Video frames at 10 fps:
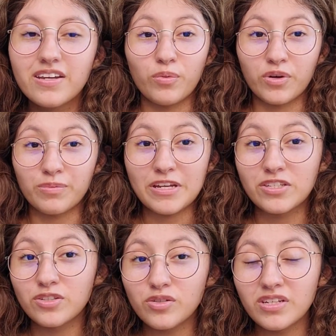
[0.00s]
If you're one of my
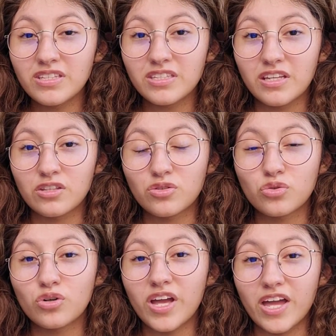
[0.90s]
students in the
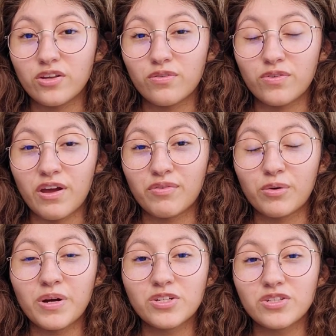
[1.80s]
store and if you have
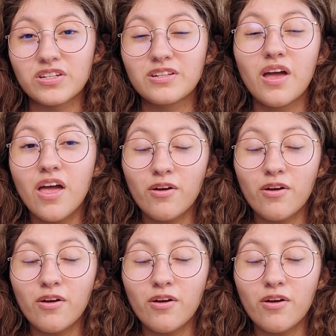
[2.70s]
a question,